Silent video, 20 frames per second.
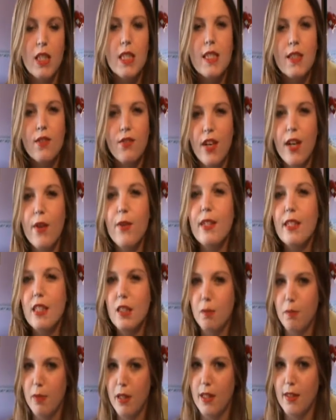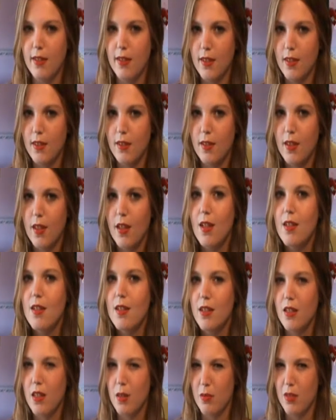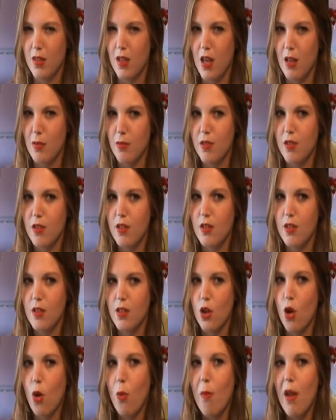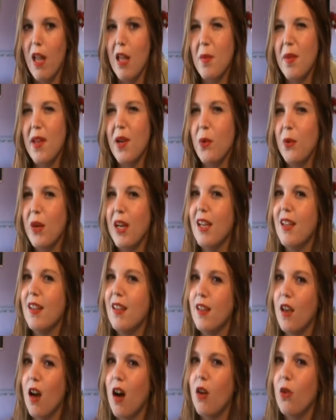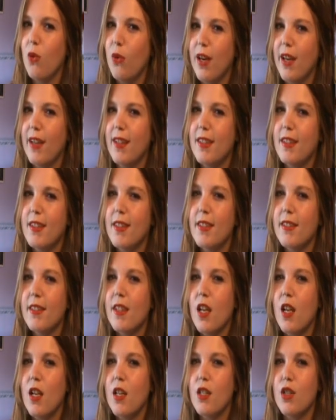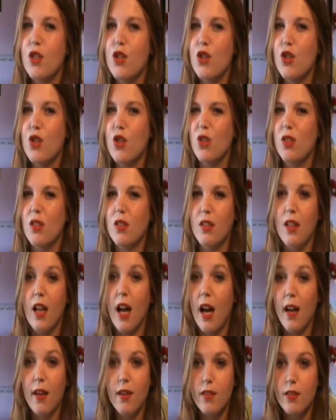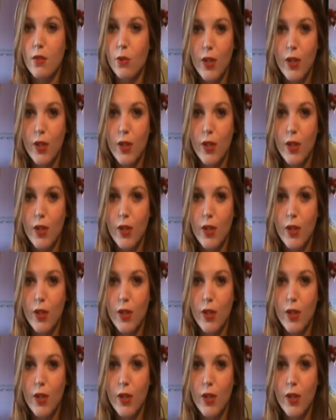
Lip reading: it's very explicit sometimes, so maybe really young readers should not